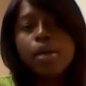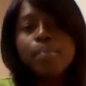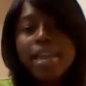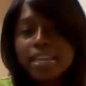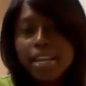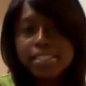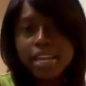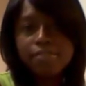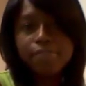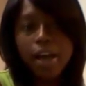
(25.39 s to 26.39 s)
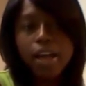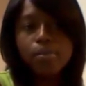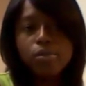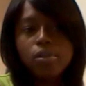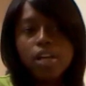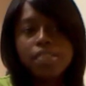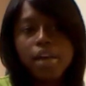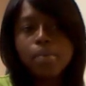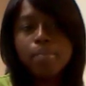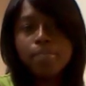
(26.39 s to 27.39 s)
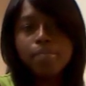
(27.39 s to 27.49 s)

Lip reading: make it identifiable and that